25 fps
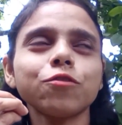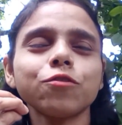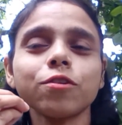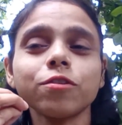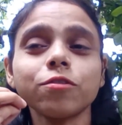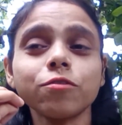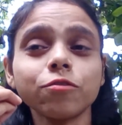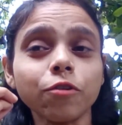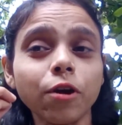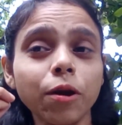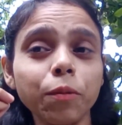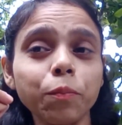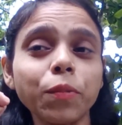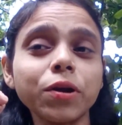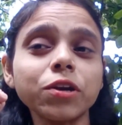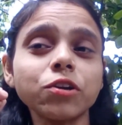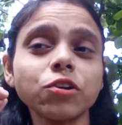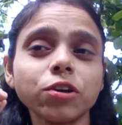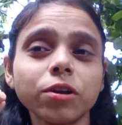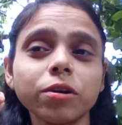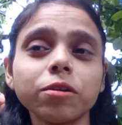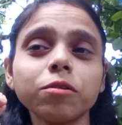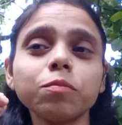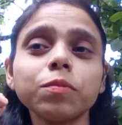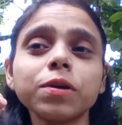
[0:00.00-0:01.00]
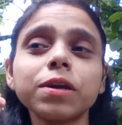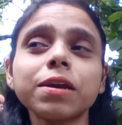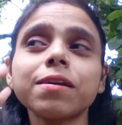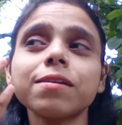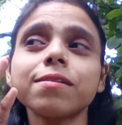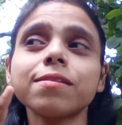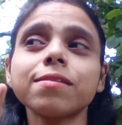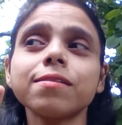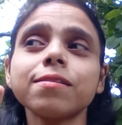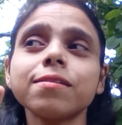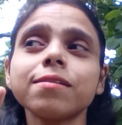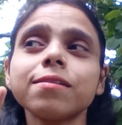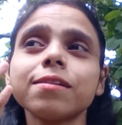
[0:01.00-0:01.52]
subscribe my channel, because
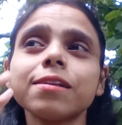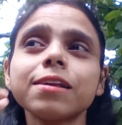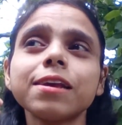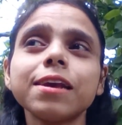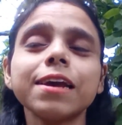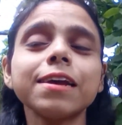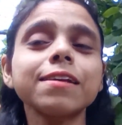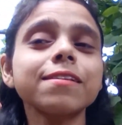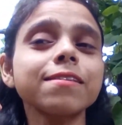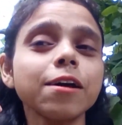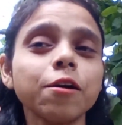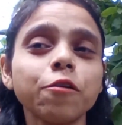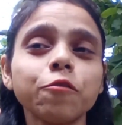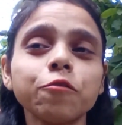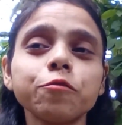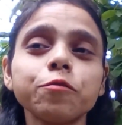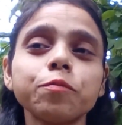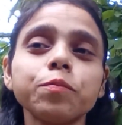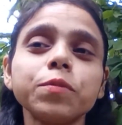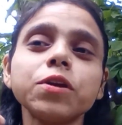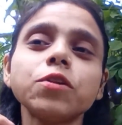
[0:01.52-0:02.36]
it helps